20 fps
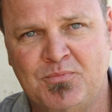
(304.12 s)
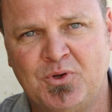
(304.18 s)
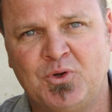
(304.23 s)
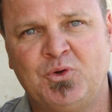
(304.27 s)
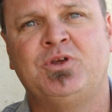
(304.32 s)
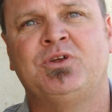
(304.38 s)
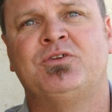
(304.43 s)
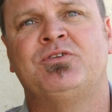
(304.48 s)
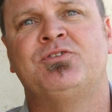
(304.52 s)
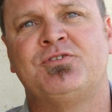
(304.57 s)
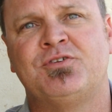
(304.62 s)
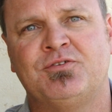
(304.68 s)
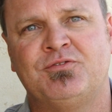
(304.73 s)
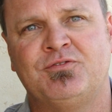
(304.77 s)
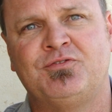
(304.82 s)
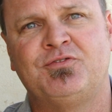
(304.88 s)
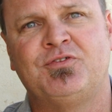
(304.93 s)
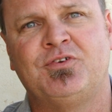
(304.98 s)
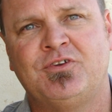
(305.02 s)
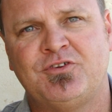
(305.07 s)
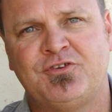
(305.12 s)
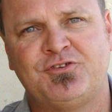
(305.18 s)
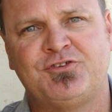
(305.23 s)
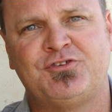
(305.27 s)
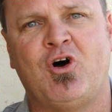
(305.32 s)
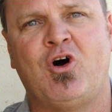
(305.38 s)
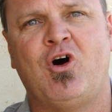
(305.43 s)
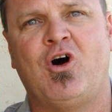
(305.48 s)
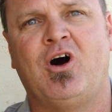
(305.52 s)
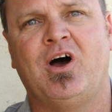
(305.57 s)
millions of
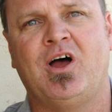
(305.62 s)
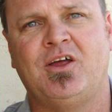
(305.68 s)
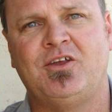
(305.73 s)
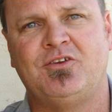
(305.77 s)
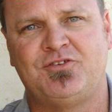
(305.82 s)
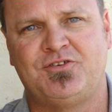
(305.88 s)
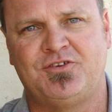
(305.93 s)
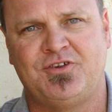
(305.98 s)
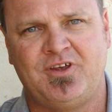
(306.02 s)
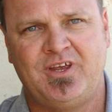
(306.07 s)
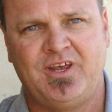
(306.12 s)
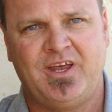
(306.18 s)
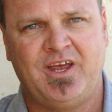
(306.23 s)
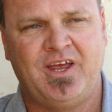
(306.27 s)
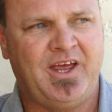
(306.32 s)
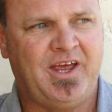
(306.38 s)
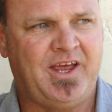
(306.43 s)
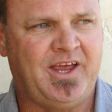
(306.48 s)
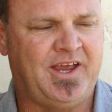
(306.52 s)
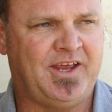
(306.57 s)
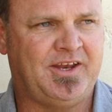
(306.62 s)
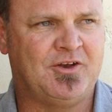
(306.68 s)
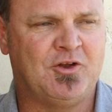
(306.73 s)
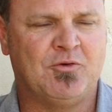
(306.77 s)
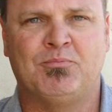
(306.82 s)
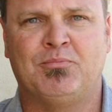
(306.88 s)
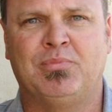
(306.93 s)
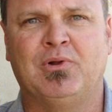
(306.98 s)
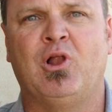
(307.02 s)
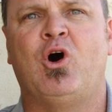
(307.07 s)
signs and
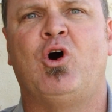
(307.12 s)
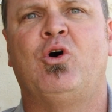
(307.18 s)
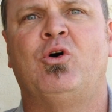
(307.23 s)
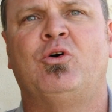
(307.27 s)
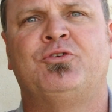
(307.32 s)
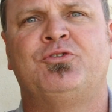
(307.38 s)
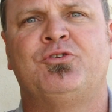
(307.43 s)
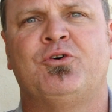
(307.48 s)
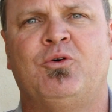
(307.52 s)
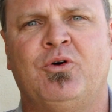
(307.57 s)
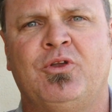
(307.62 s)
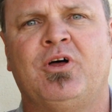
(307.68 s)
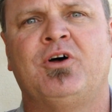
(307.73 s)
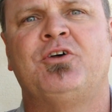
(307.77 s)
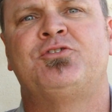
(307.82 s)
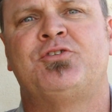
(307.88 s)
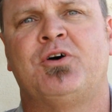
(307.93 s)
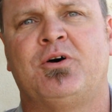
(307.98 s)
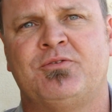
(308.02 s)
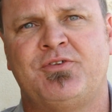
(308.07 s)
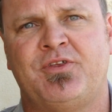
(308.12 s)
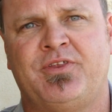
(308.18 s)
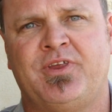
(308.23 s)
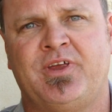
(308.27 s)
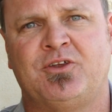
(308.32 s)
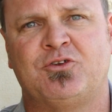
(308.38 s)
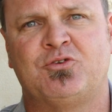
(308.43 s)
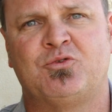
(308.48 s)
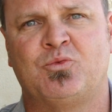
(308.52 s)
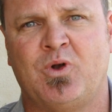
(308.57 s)
blogs, all those types of
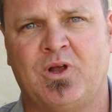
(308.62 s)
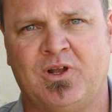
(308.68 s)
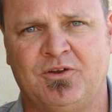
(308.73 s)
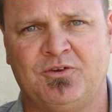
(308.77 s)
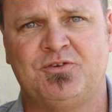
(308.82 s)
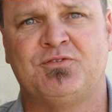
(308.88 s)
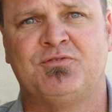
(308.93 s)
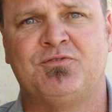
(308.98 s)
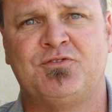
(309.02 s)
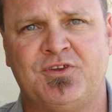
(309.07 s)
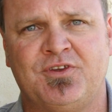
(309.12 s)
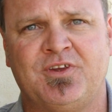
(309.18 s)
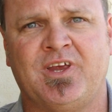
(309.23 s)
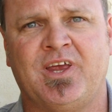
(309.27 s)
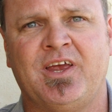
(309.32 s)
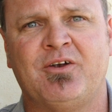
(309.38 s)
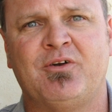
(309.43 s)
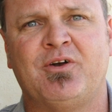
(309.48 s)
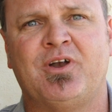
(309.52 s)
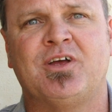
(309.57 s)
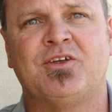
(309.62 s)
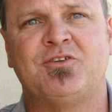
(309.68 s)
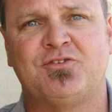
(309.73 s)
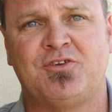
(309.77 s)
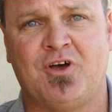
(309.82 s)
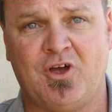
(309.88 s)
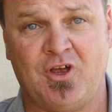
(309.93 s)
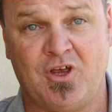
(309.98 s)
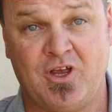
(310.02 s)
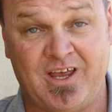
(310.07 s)
things relative to the area.
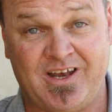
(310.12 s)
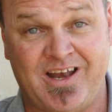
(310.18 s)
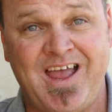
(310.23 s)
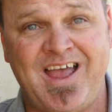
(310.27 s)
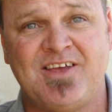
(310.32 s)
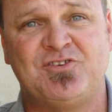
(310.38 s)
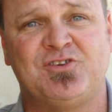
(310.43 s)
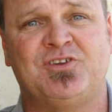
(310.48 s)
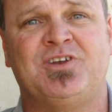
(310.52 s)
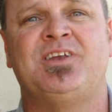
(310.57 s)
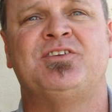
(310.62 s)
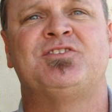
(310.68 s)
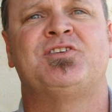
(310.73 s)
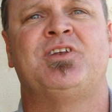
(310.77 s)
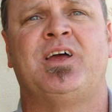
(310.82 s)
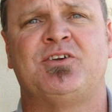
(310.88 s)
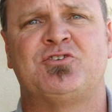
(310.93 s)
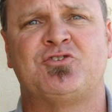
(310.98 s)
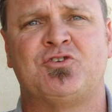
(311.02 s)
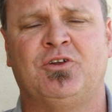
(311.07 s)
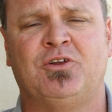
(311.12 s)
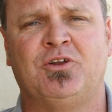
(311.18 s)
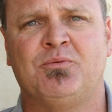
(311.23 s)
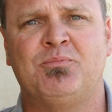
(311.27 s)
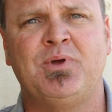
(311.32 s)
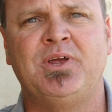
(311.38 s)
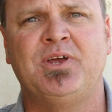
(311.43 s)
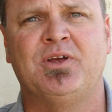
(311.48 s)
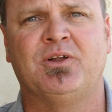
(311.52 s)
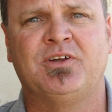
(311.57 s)
So it has an international
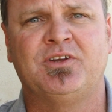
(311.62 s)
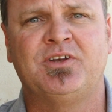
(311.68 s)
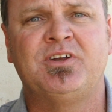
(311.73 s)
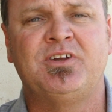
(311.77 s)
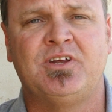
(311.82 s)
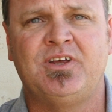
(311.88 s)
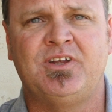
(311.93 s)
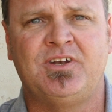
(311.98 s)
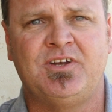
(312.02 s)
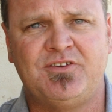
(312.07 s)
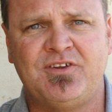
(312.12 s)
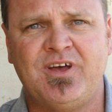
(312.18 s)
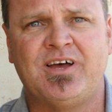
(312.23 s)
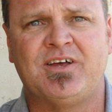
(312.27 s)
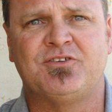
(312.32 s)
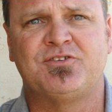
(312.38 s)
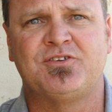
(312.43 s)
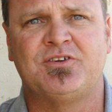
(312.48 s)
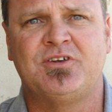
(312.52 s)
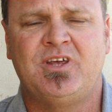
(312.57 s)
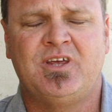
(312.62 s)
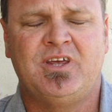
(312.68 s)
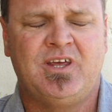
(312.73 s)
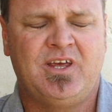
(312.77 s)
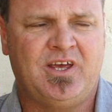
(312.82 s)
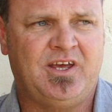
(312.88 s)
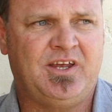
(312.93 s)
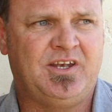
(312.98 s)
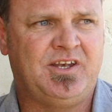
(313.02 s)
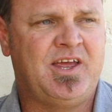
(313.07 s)
appeal, and it does. And
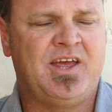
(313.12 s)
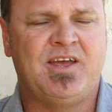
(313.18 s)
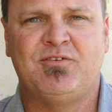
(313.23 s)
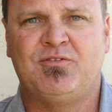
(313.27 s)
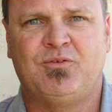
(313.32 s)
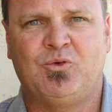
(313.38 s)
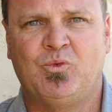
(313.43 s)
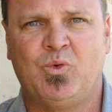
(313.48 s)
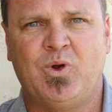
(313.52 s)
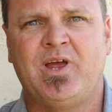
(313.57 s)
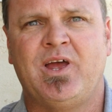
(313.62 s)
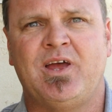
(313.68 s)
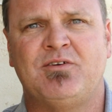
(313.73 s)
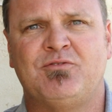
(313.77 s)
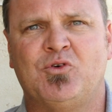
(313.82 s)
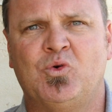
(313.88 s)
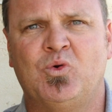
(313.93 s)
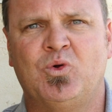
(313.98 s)
we have